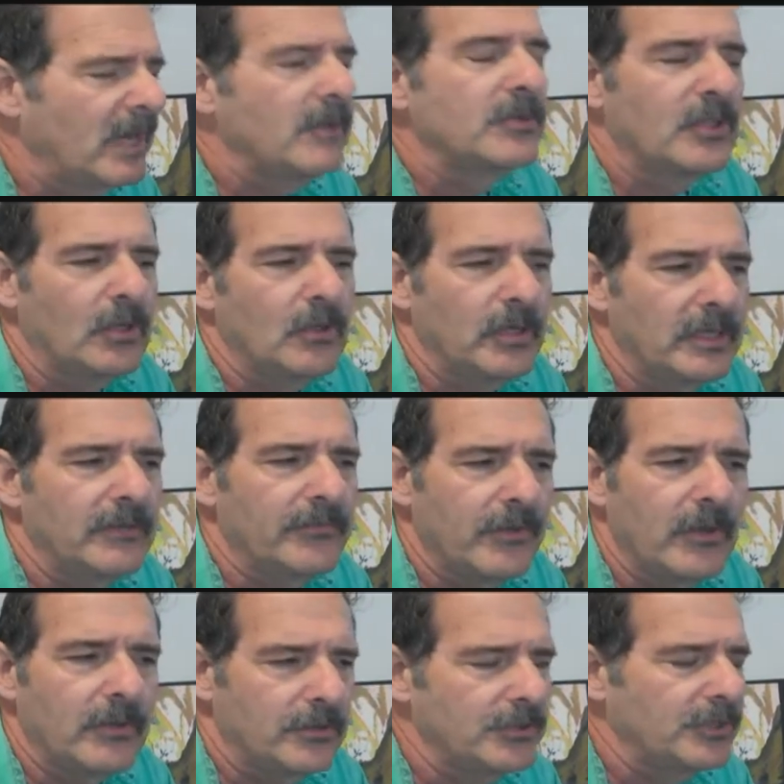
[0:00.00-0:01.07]
I was learning
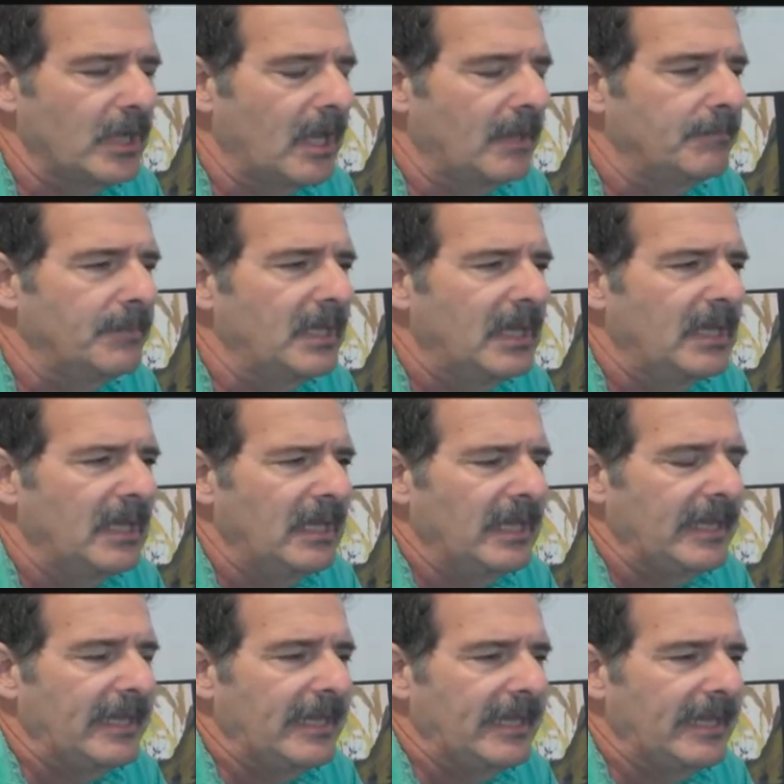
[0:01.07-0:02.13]
Photoshop,
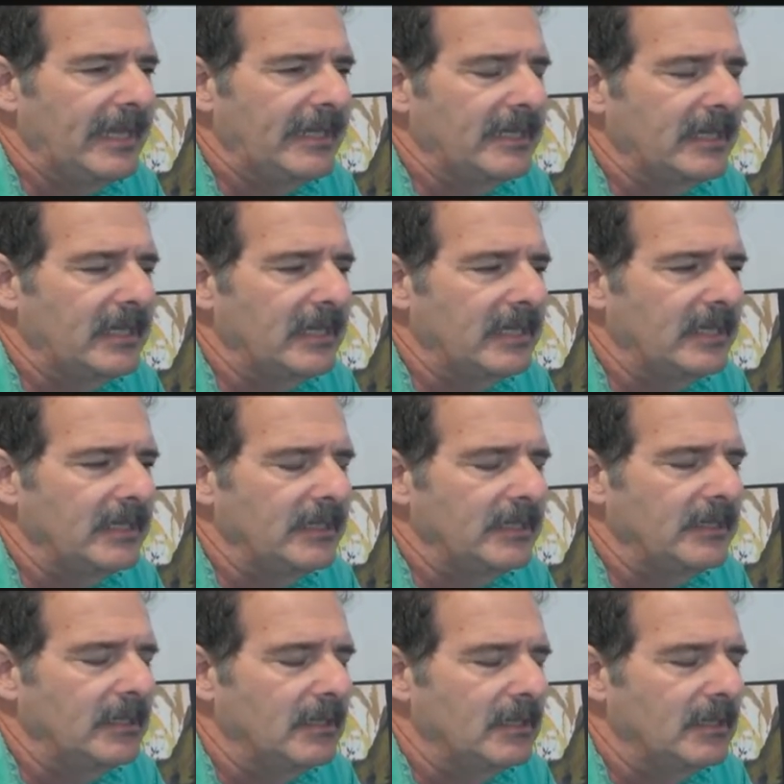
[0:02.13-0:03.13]
and I